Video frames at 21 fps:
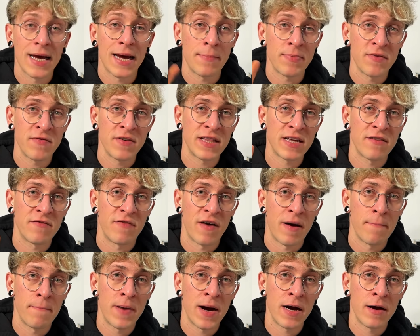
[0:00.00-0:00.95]
Captivating
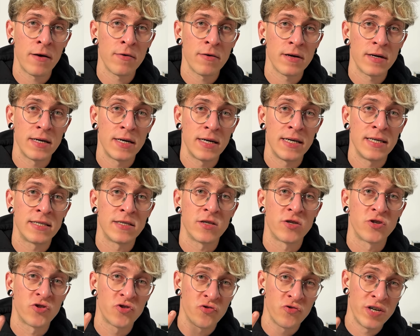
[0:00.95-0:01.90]
Vampire is a
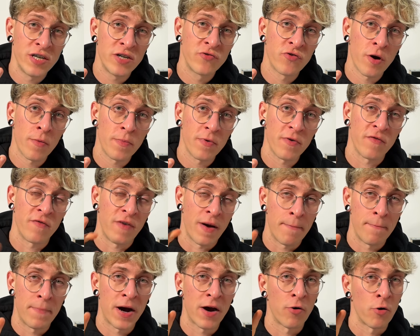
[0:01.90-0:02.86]
3-drop
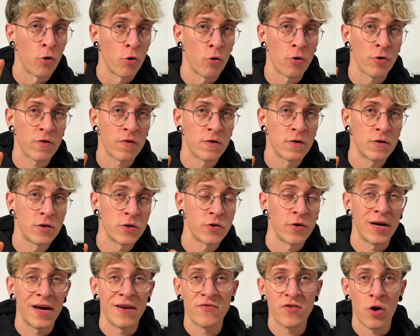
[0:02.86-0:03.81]
Vampire Lord.
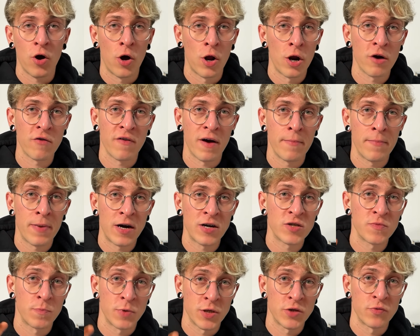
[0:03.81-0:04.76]
So he gives all our
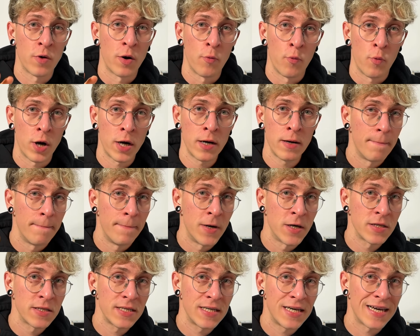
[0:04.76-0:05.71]
vampires +1/1,
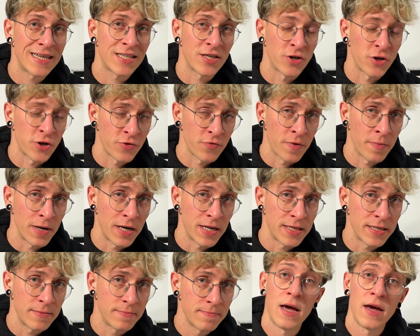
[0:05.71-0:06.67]
but he has another
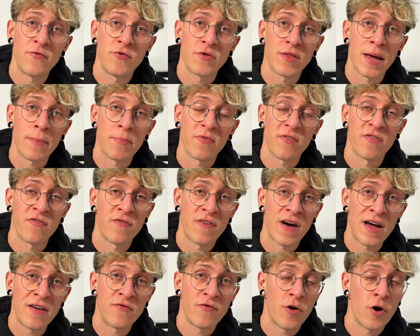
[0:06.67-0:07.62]
ability. If you tap
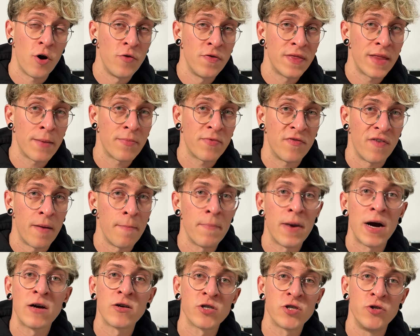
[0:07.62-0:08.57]
5 untapped
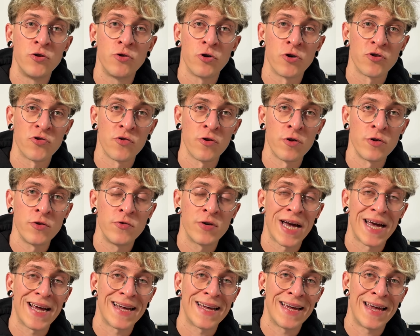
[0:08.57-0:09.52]
vampires you control, you
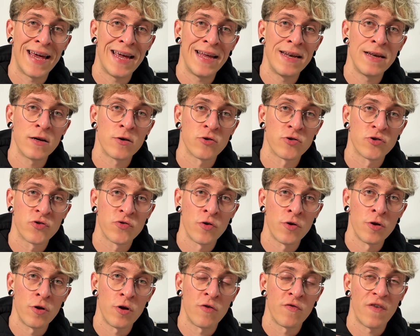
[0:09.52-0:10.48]
can gain
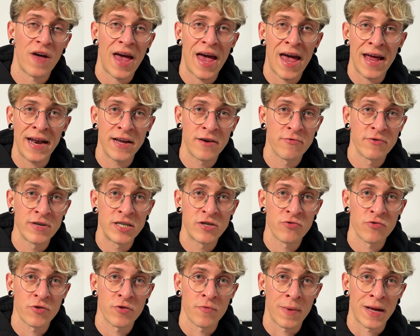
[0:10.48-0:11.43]
control of any
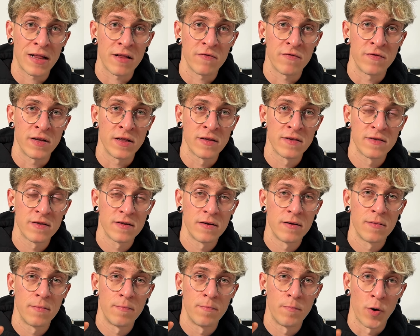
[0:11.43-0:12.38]
creature on the battlefield
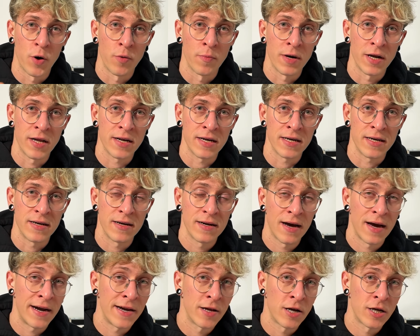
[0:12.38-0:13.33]
permanently.
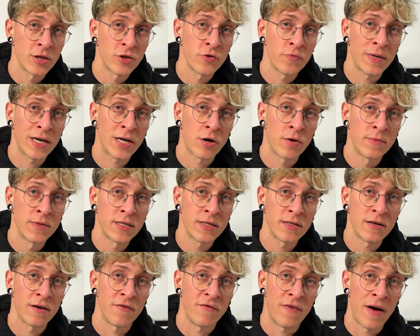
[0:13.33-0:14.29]
And it also becomes
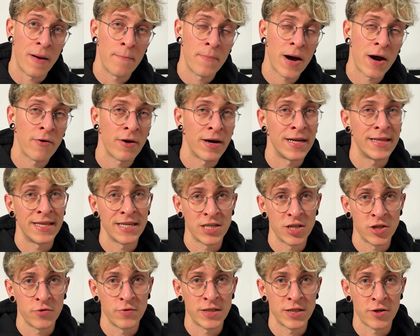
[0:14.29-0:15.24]
a vampire in
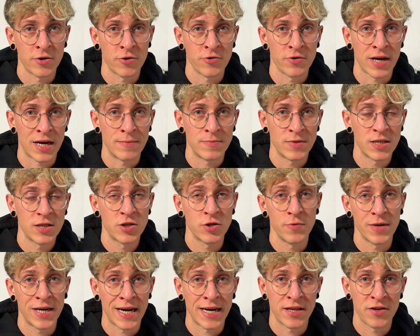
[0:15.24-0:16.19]
addition to its other types, so
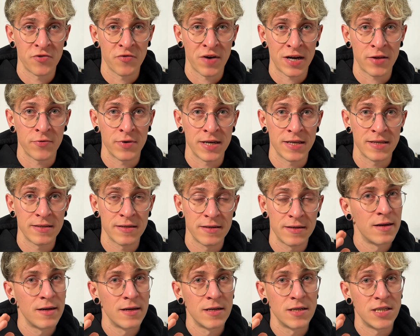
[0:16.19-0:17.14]
we can interact with it.
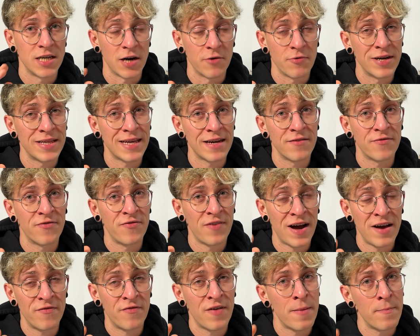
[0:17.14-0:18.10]
Generating
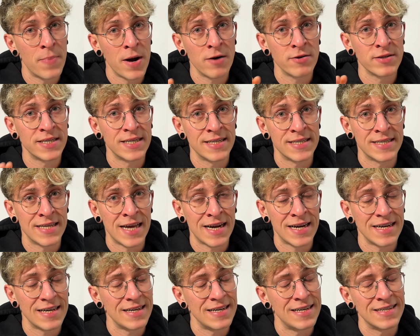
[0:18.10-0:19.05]
5 vampires in this
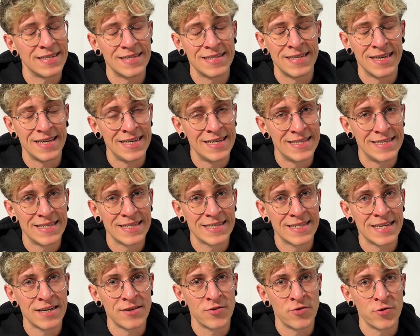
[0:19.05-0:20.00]
deck is the easiest
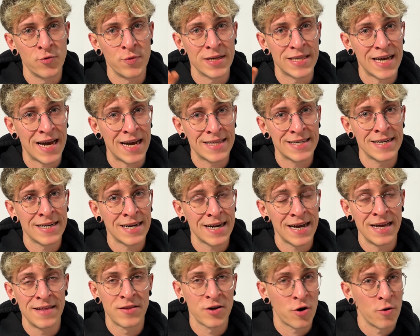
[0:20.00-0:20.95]
thing to do with Edgar
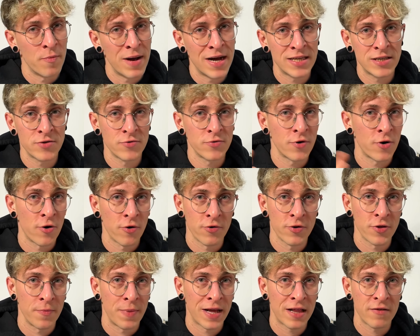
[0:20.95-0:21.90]
in the command zone or
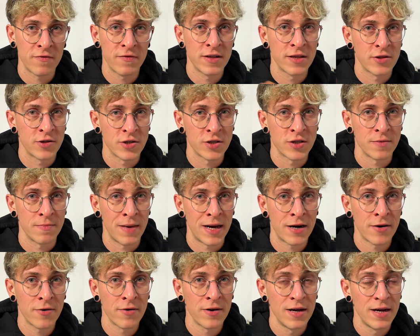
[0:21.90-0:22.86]
on the battlefield, doesn't
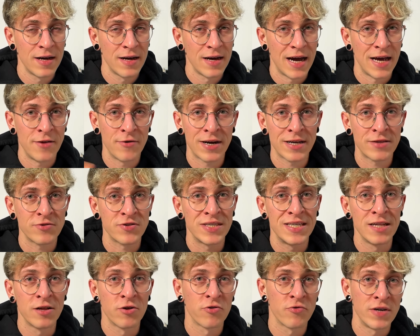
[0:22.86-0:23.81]
matter, and you get to
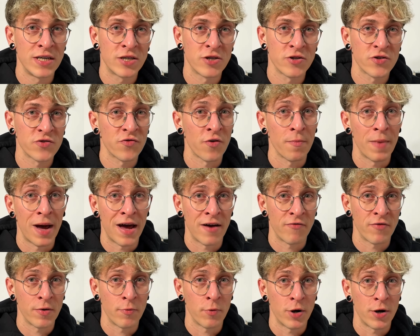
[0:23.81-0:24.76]
steal creatures from
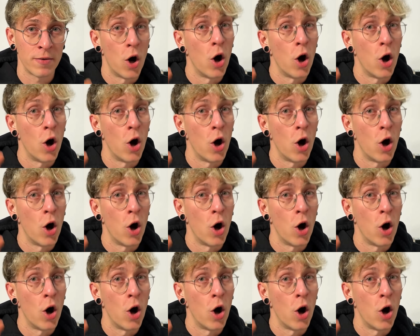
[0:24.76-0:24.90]
everyone.